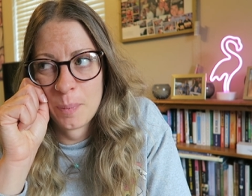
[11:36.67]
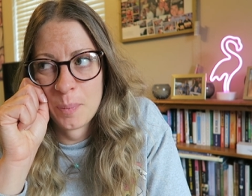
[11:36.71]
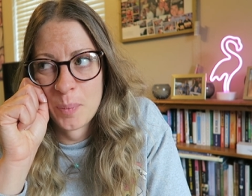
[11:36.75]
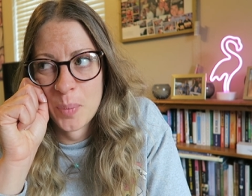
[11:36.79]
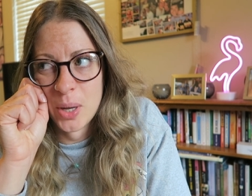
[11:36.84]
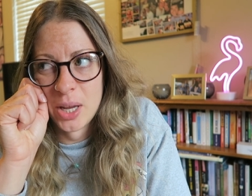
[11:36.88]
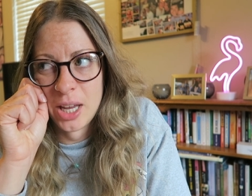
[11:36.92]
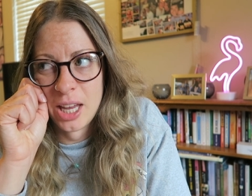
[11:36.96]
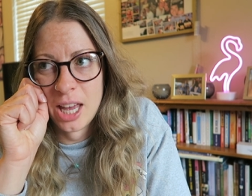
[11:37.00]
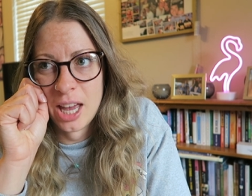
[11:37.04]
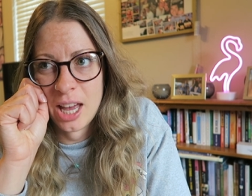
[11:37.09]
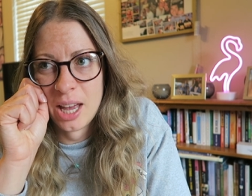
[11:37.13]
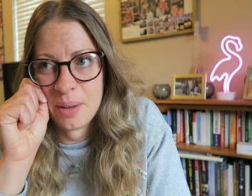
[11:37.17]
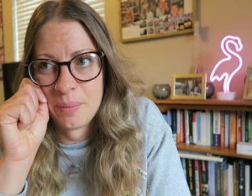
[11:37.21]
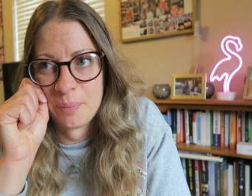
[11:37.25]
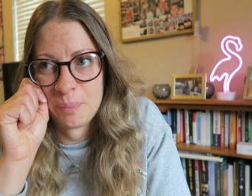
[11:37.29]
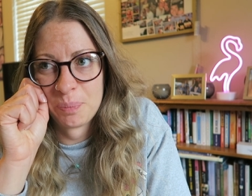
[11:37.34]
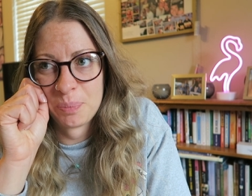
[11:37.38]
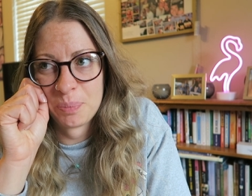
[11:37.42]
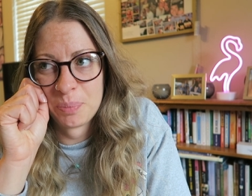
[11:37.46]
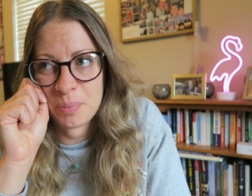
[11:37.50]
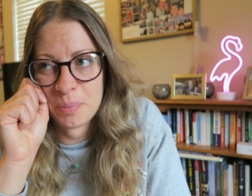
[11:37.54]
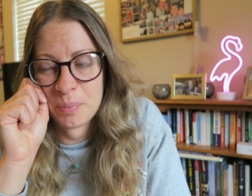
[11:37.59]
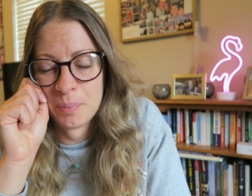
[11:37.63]
But yeah,
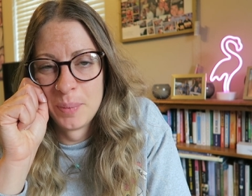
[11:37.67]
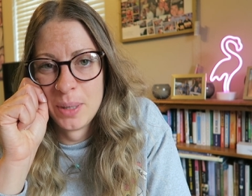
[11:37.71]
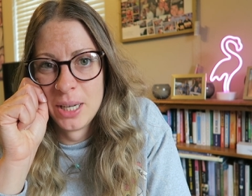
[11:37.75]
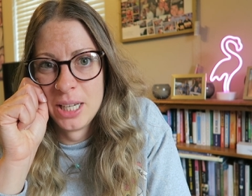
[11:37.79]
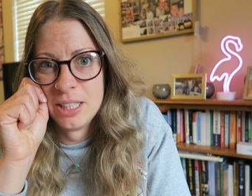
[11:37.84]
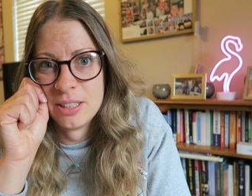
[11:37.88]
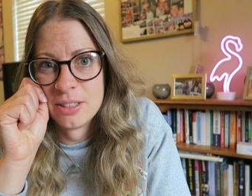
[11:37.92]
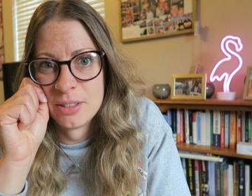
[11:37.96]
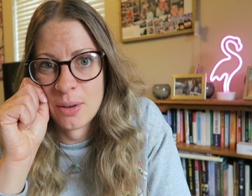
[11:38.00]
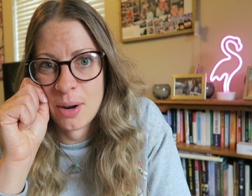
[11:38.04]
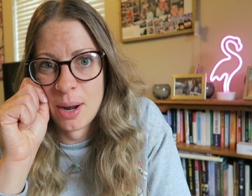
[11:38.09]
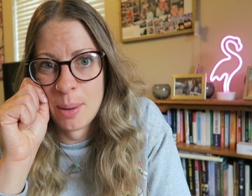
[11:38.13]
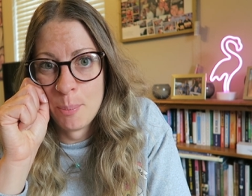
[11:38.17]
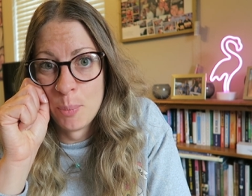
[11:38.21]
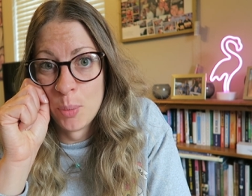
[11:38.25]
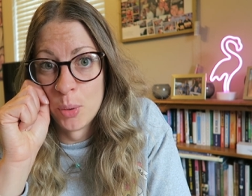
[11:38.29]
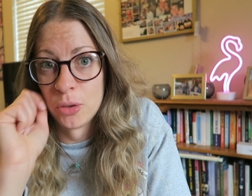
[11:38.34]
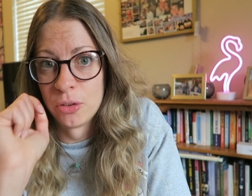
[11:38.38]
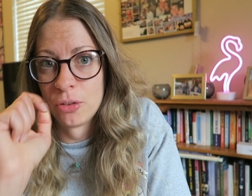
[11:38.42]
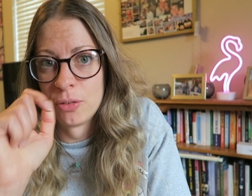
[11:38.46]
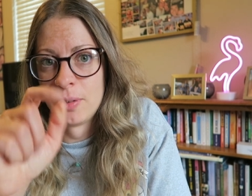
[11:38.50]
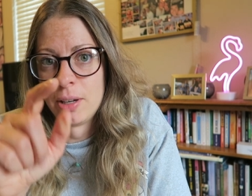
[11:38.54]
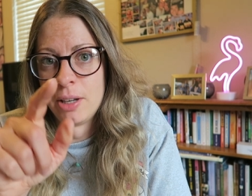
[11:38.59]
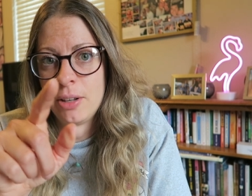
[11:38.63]
pizza and
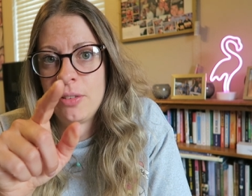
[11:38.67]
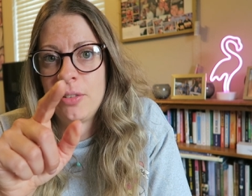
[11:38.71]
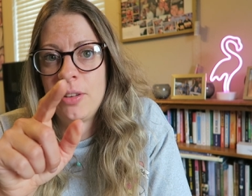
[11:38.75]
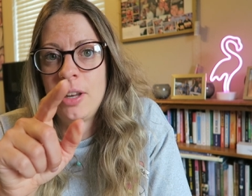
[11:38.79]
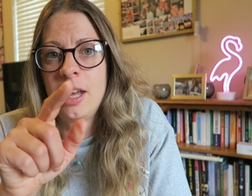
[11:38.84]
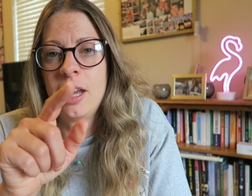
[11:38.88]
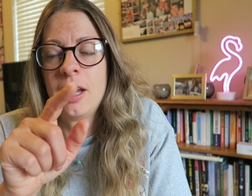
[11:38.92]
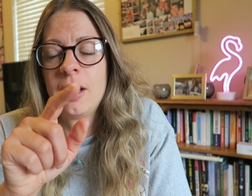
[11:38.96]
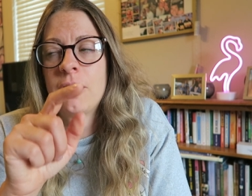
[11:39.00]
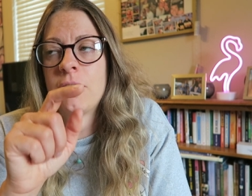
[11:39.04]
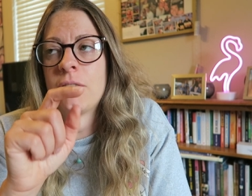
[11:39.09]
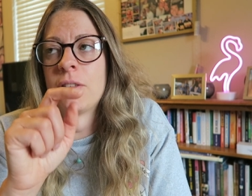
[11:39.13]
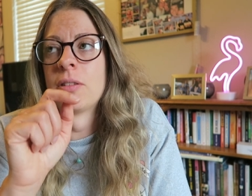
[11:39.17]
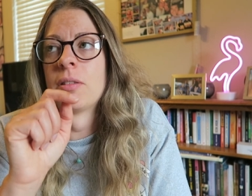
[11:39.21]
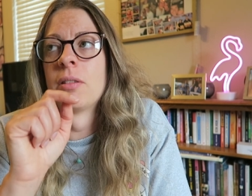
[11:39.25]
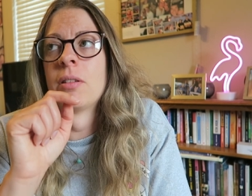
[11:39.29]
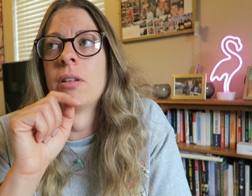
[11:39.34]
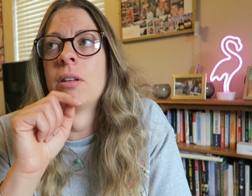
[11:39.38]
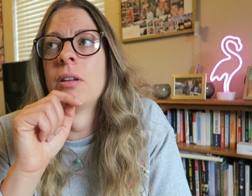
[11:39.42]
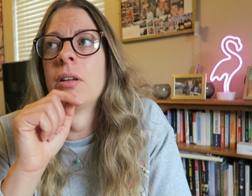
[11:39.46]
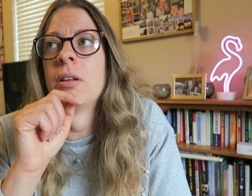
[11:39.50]
mozzarella sticks.